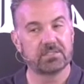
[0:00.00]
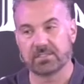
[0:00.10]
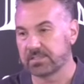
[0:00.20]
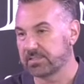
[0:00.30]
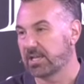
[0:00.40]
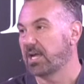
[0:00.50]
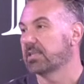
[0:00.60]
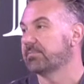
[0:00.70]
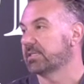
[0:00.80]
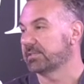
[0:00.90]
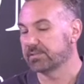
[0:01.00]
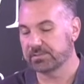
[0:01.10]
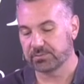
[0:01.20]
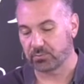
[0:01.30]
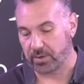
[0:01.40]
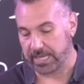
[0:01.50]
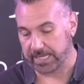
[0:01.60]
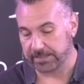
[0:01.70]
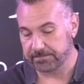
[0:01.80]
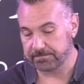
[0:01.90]
to Solomon's
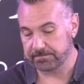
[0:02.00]
reign.